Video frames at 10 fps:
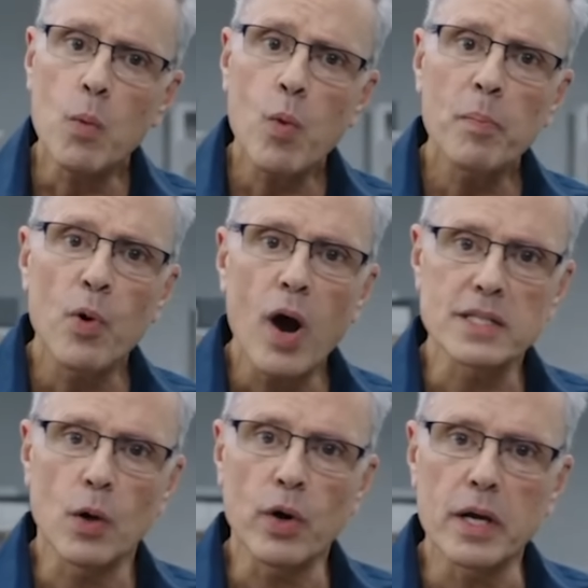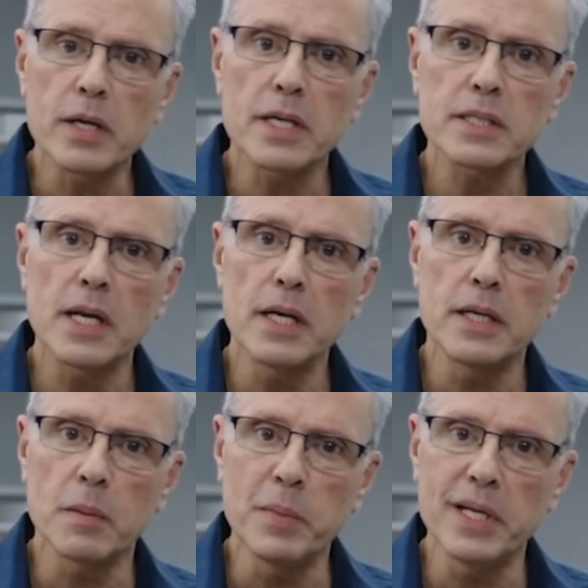M1 Pro has our
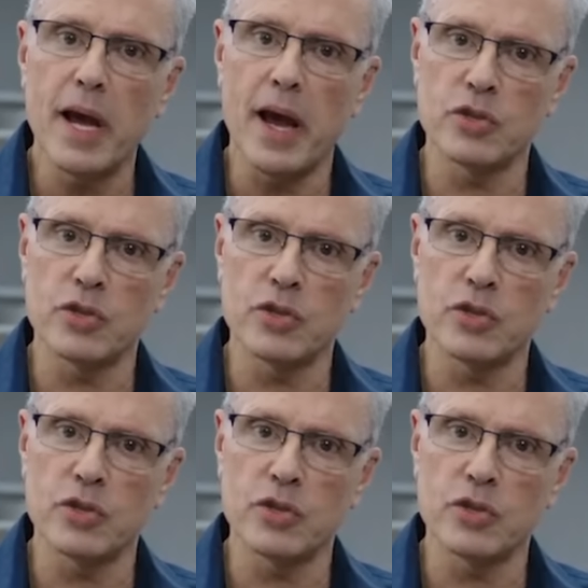industry-leading media